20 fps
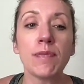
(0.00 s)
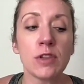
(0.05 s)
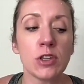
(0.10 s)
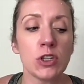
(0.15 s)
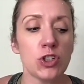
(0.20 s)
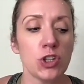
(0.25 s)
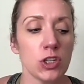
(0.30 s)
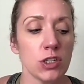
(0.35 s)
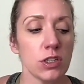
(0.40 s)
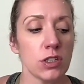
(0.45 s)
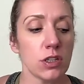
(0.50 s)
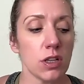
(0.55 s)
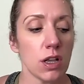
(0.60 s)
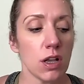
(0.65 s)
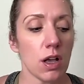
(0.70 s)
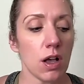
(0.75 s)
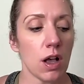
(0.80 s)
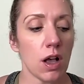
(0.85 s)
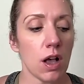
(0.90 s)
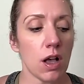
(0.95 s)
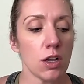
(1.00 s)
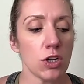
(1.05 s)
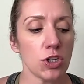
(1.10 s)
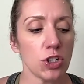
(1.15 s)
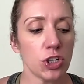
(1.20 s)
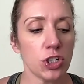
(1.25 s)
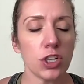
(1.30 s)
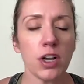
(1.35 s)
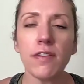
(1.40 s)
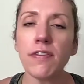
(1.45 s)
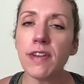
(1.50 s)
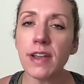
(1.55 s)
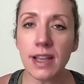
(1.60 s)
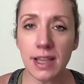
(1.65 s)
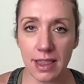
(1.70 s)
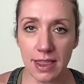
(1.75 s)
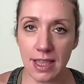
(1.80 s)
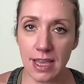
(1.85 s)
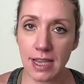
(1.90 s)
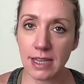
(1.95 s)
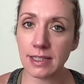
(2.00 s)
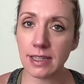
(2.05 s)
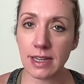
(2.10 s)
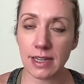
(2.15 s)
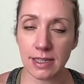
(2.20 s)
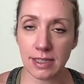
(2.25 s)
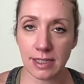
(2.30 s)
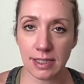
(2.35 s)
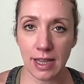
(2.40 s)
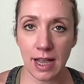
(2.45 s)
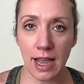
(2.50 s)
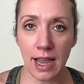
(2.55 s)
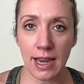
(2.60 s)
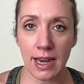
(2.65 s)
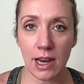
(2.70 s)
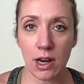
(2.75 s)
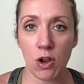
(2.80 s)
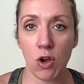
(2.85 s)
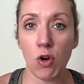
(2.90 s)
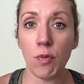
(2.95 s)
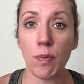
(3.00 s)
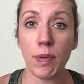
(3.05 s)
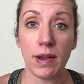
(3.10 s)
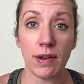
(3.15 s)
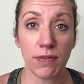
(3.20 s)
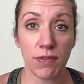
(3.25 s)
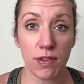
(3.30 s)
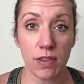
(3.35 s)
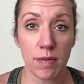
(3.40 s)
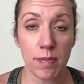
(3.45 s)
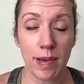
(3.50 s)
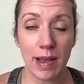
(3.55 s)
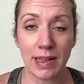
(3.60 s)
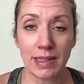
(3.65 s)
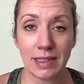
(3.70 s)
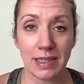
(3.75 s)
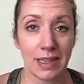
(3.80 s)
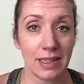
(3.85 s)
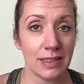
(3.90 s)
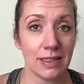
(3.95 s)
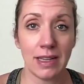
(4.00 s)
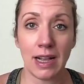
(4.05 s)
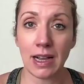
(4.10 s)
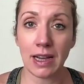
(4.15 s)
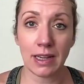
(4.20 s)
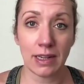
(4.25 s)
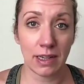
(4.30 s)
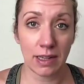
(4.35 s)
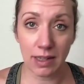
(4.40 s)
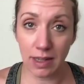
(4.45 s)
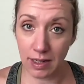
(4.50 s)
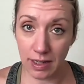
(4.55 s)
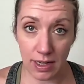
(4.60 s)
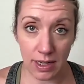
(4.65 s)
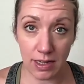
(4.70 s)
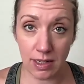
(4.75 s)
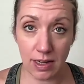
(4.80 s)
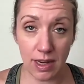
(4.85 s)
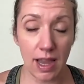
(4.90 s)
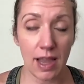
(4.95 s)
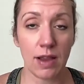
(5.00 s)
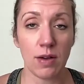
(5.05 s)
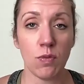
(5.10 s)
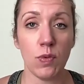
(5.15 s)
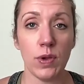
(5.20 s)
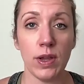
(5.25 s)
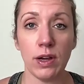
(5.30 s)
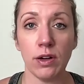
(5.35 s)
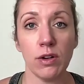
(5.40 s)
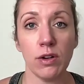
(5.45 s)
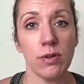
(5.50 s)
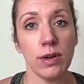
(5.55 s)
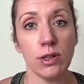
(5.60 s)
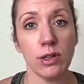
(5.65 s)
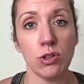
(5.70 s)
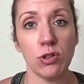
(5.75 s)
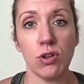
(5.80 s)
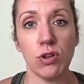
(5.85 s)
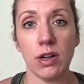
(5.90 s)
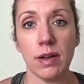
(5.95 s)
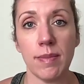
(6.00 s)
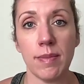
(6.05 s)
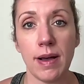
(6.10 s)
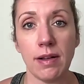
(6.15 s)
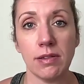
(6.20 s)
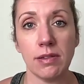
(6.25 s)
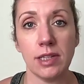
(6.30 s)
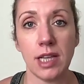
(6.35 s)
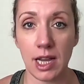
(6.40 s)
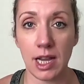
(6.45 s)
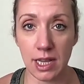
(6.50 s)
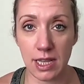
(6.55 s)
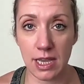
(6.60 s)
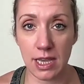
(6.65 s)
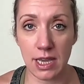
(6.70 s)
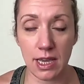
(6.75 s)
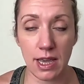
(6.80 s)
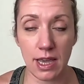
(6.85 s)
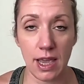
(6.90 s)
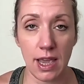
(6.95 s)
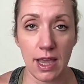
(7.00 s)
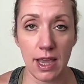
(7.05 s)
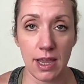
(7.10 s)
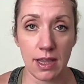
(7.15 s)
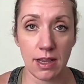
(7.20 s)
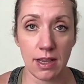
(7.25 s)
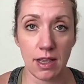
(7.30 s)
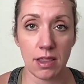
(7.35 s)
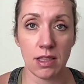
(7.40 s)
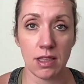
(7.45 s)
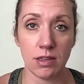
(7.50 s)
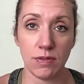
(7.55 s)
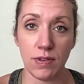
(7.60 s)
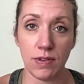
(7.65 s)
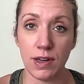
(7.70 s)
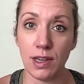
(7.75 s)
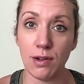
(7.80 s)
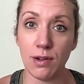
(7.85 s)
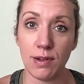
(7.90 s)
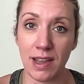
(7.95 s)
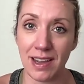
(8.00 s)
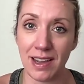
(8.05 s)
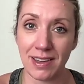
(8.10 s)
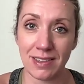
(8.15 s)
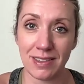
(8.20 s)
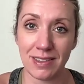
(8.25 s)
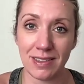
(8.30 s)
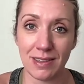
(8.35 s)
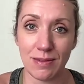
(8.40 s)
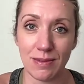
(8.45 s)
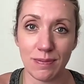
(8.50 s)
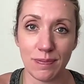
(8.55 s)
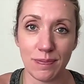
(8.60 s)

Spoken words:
Just shoving things inside and hoping for the best is not going to cut it. And we are going to talk about technique in this video next.